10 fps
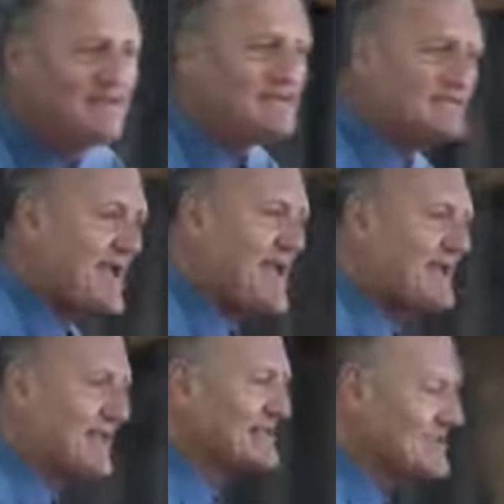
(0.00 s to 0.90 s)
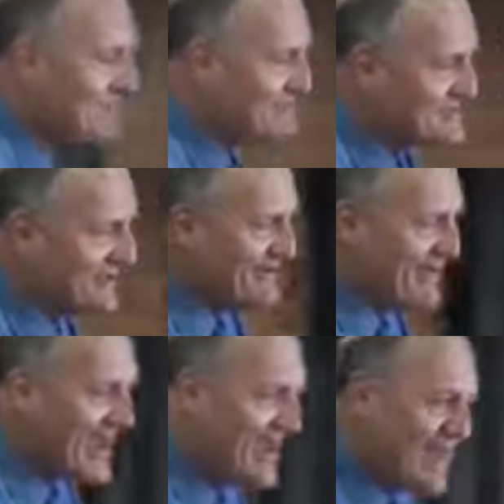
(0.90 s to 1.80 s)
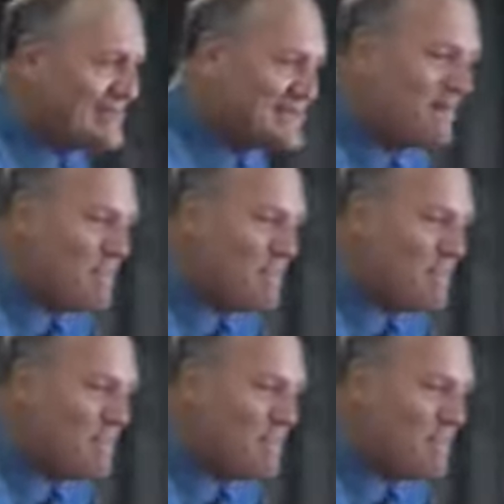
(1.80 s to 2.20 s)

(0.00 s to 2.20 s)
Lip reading: Steak and chips and some